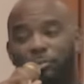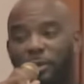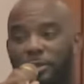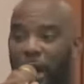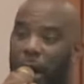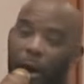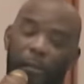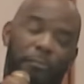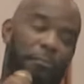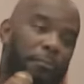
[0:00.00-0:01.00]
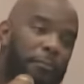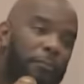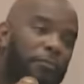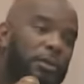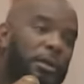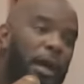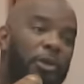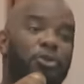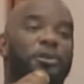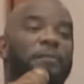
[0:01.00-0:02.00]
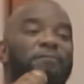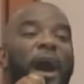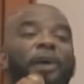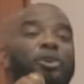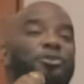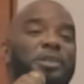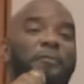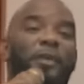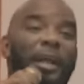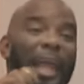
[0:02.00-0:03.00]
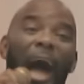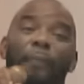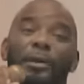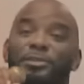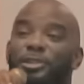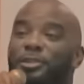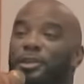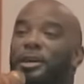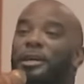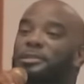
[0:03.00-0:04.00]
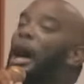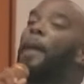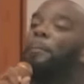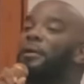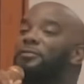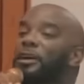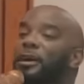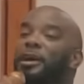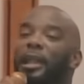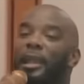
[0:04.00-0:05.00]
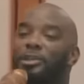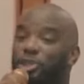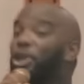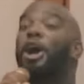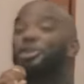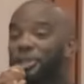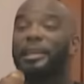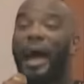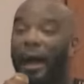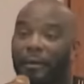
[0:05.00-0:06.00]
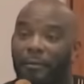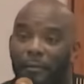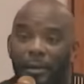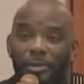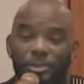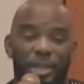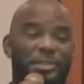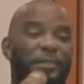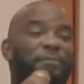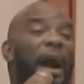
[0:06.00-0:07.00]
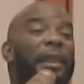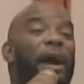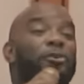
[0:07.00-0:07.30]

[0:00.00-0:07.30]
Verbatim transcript: doing God. And you can find yourself climbing to the top of the church ladder just to find